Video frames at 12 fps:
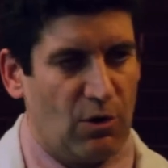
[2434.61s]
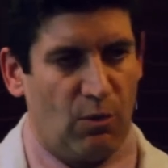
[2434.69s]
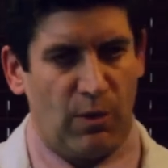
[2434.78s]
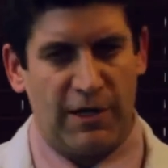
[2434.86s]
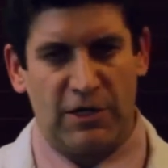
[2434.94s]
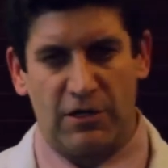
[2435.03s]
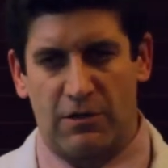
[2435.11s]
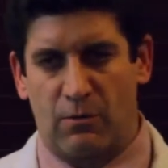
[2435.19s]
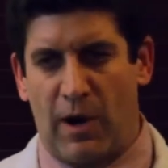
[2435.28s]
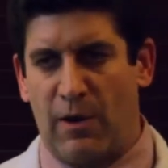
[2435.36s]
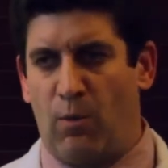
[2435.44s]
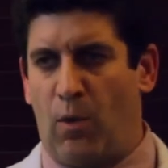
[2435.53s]
When
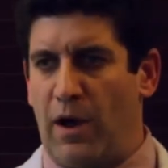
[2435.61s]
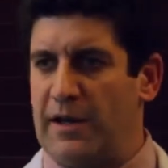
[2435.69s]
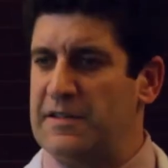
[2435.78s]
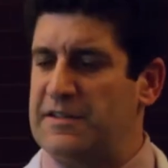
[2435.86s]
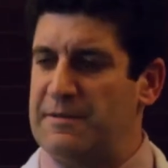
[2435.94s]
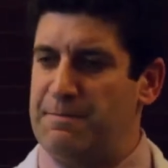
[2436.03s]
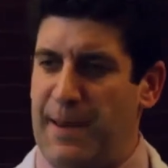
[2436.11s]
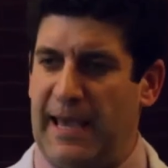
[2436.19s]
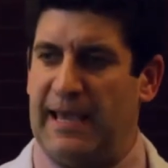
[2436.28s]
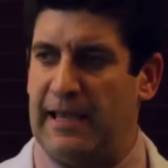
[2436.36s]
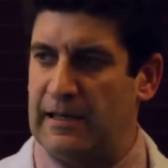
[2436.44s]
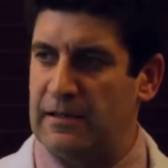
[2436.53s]
one is in
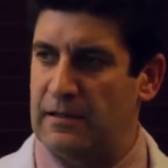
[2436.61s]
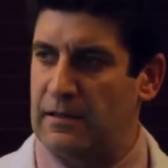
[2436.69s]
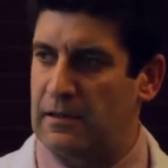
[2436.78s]
pain,